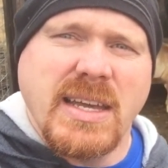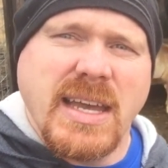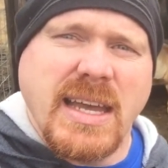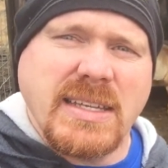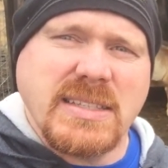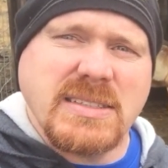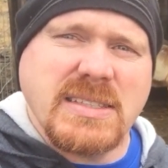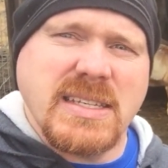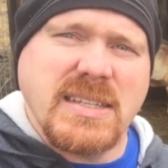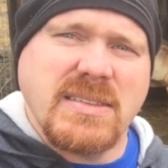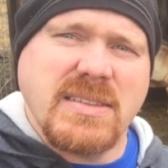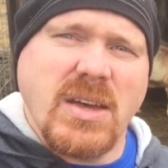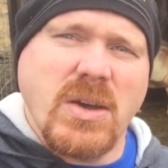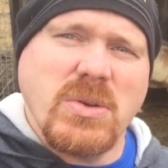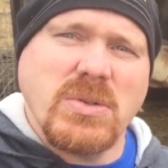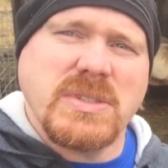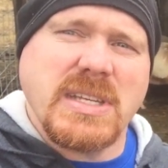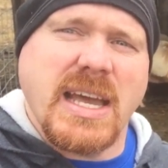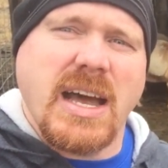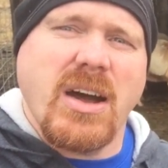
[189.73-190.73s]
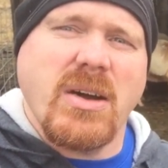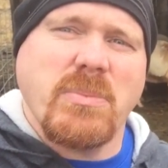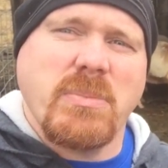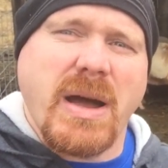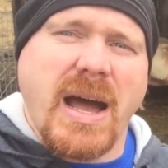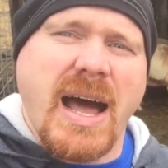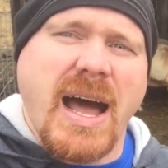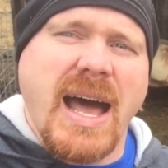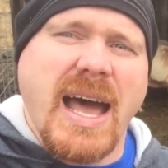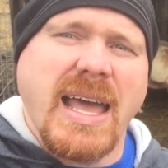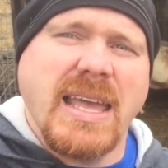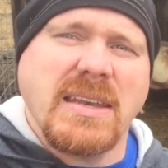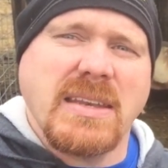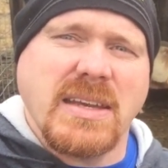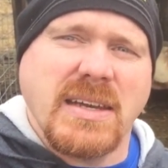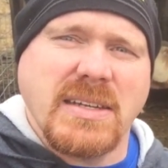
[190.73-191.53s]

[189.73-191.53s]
has sent those out behind